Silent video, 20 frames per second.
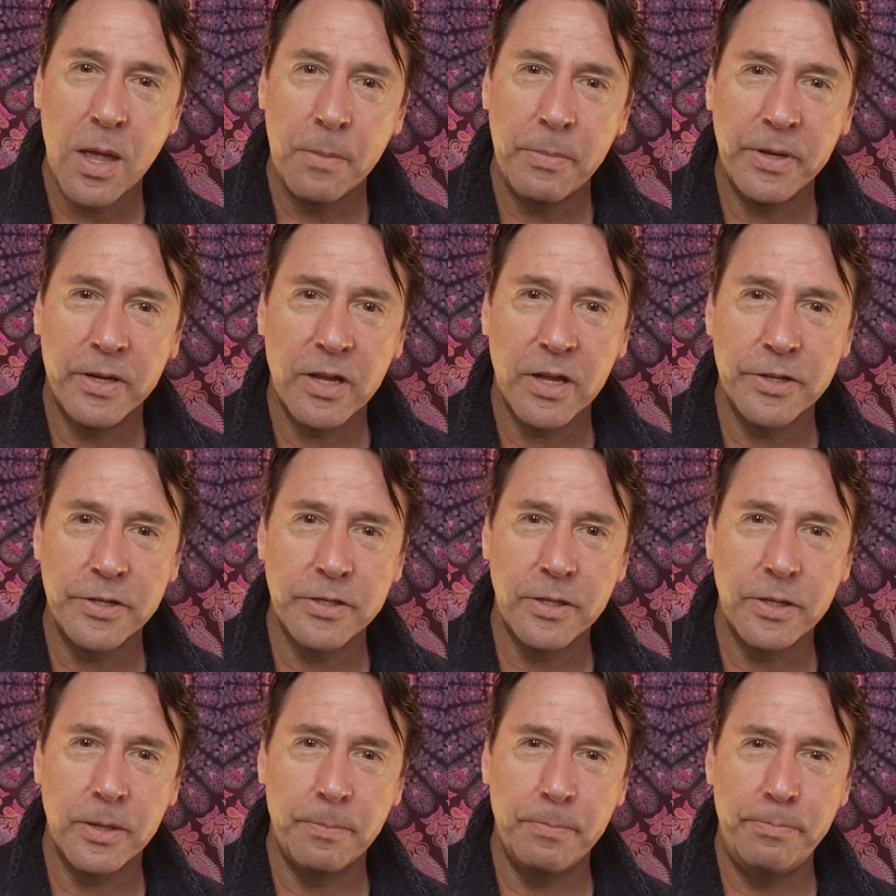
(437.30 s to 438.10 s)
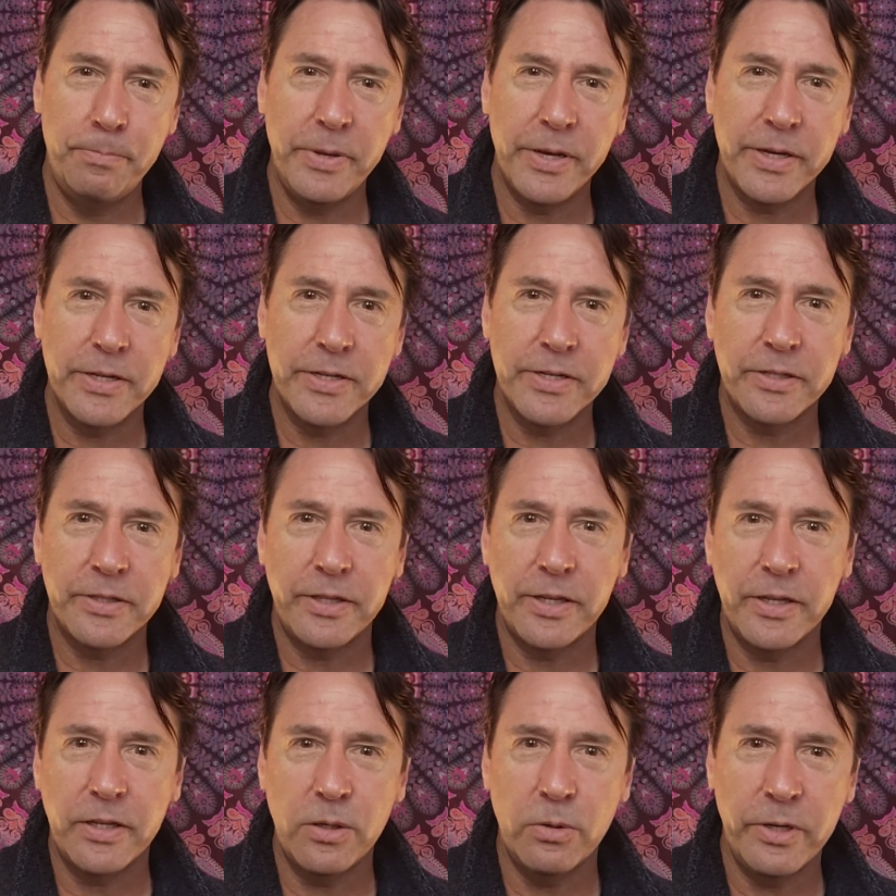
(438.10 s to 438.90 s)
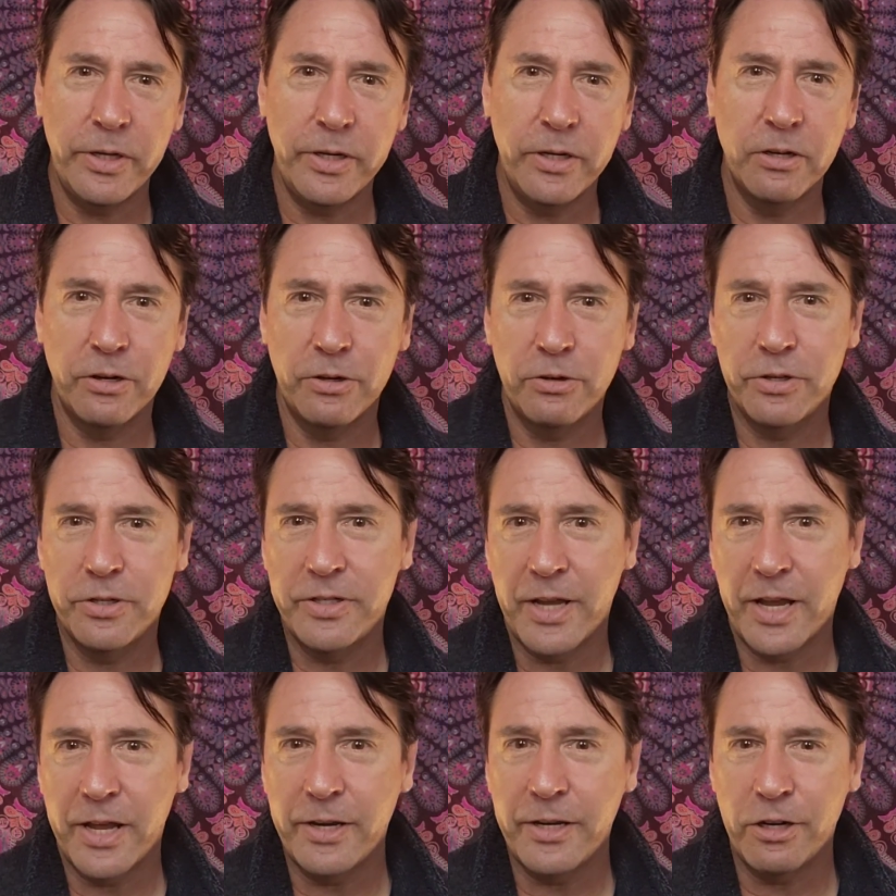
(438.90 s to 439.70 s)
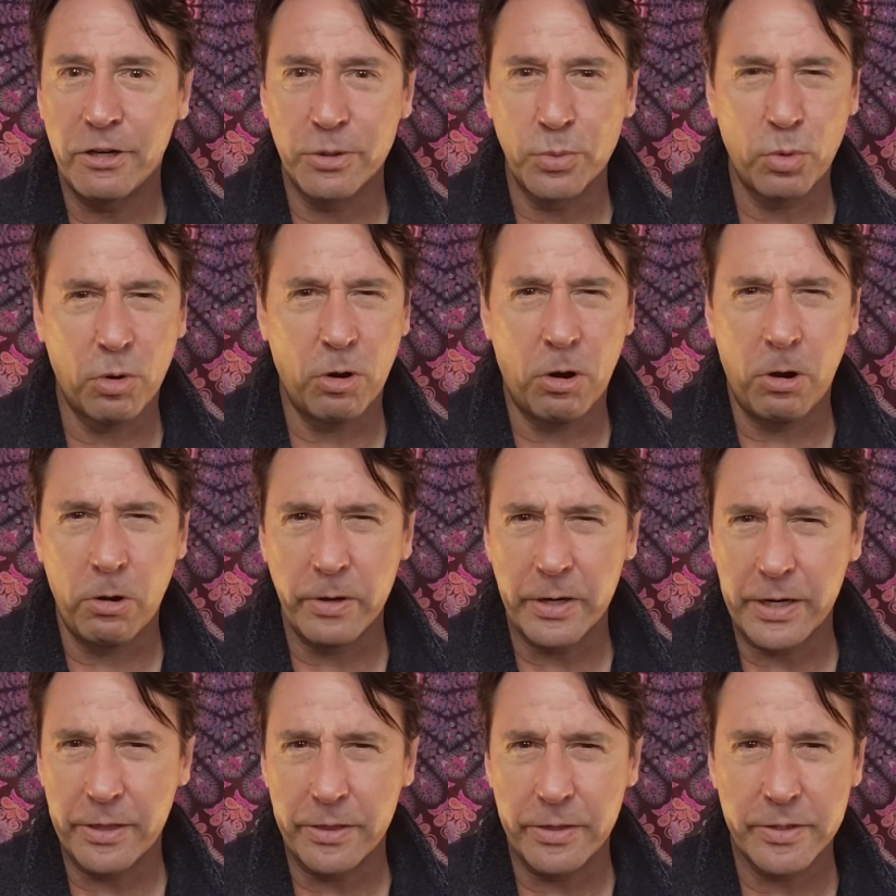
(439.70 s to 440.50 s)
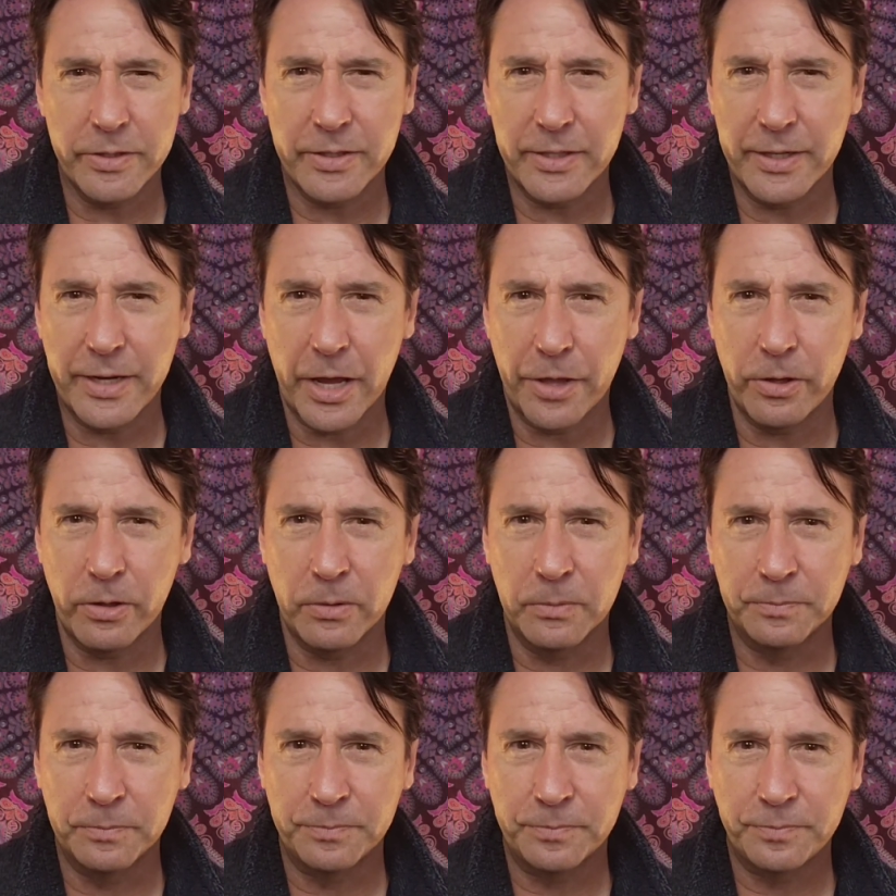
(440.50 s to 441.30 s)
Because the biggest thing you need to understand here is we're all in this together.